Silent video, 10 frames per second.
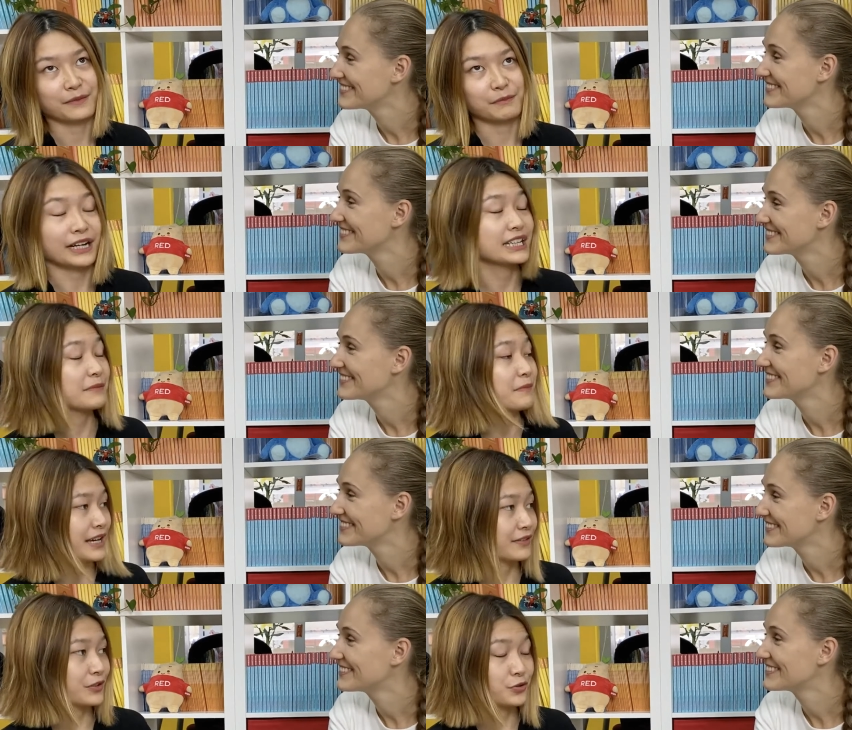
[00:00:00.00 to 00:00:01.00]
Speaker 1: marketing
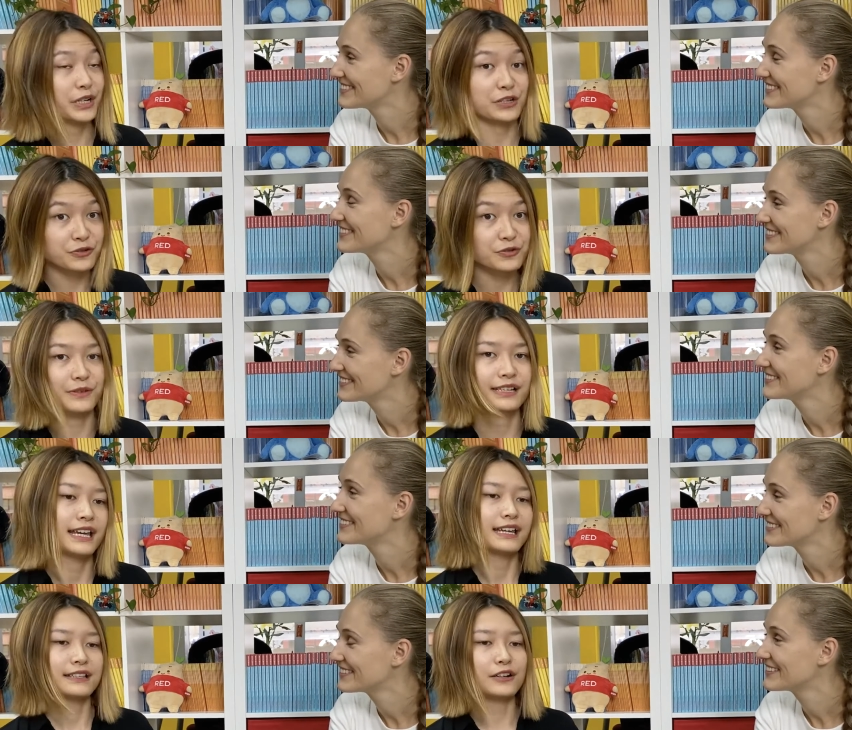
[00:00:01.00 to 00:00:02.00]
method you can use.
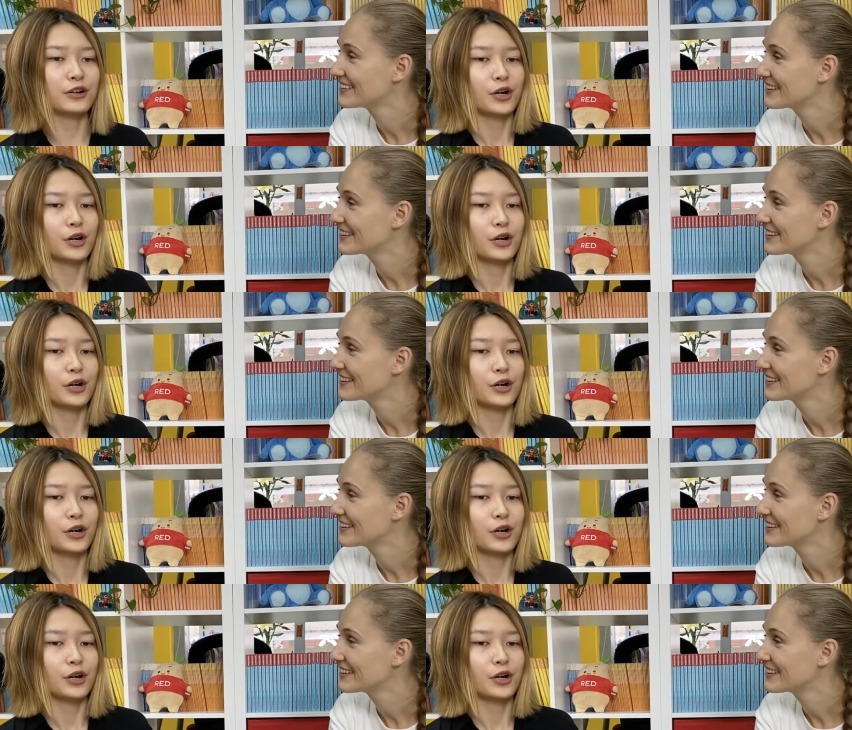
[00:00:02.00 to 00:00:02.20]
So